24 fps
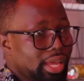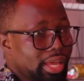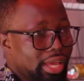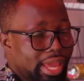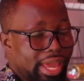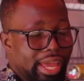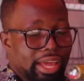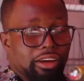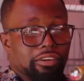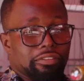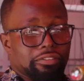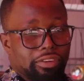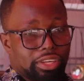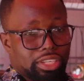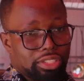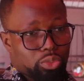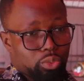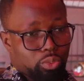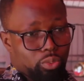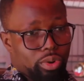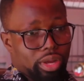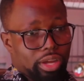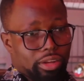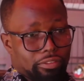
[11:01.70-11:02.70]
Health is
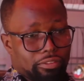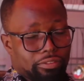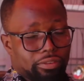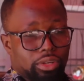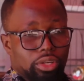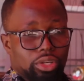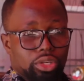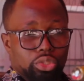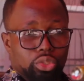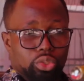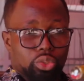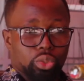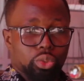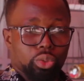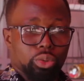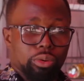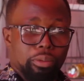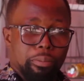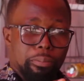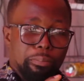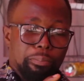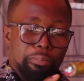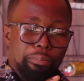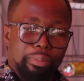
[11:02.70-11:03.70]
wealth. So
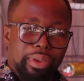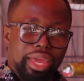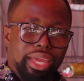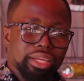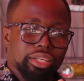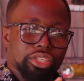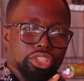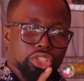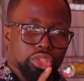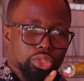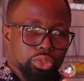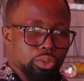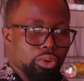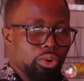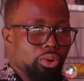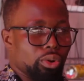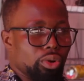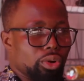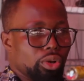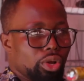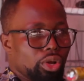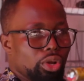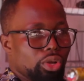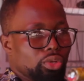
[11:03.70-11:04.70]
make sure
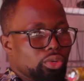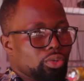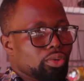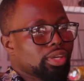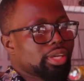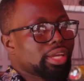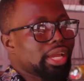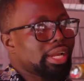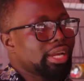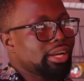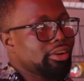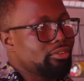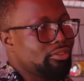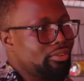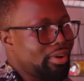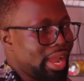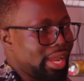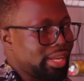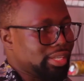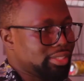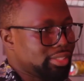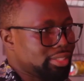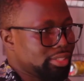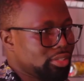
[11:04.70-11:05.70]
you get it
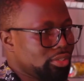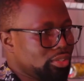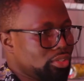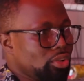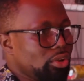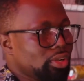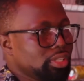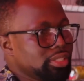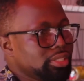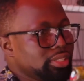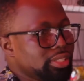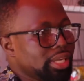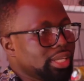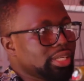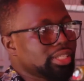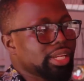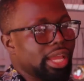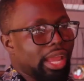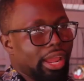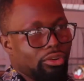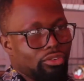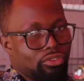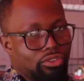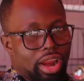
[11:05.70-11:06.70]
right. Don't take
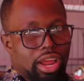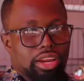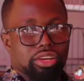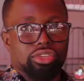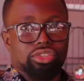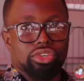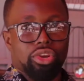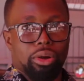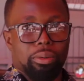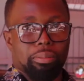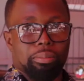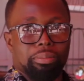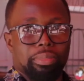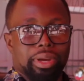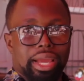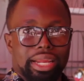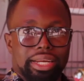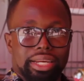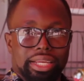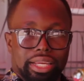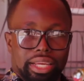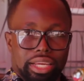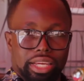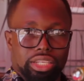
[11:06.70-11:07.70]
a random
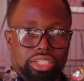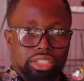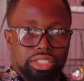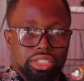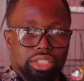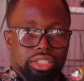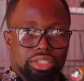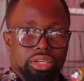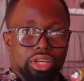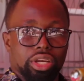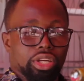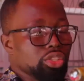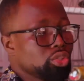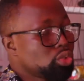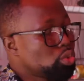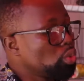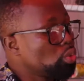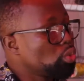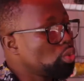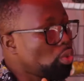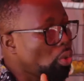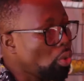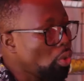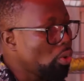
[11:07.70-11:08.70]
education to
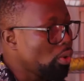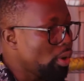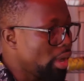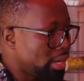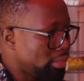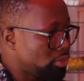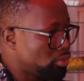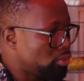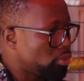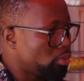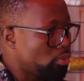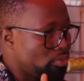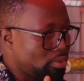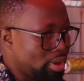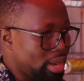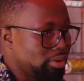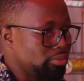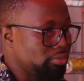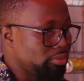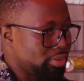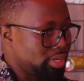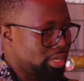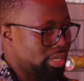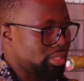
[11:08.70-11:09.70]
go to run
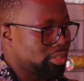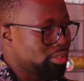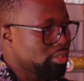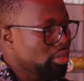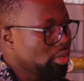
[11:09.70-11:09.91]
with it.